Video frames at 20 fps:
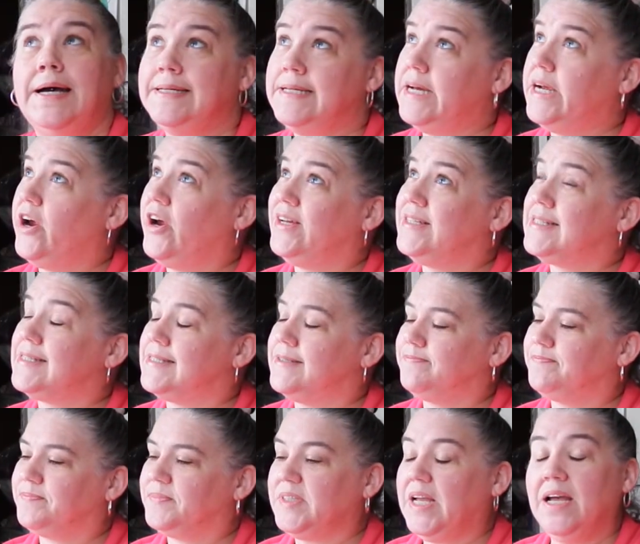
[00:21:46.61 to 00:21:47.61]
I digress.
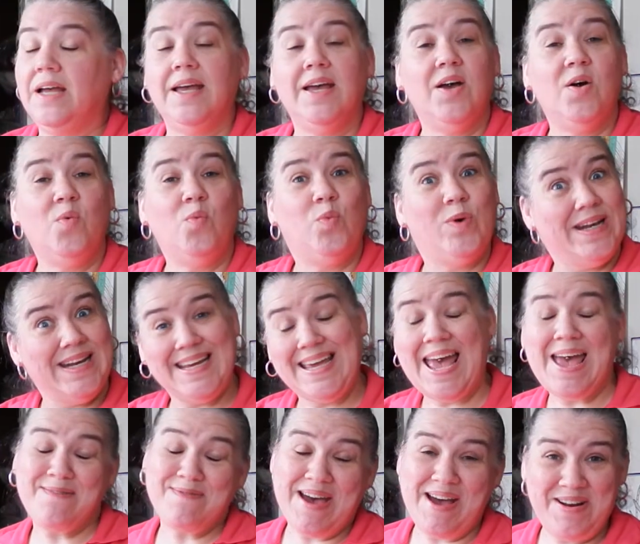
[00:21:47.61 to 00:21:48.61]
When it
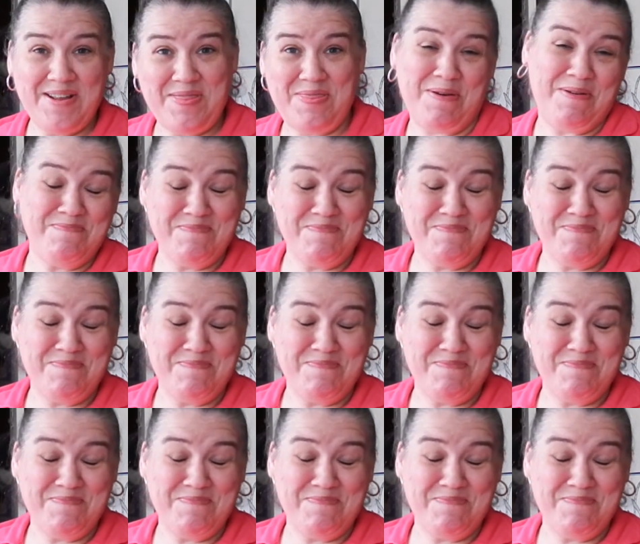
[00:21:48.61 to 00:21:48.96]
came out at the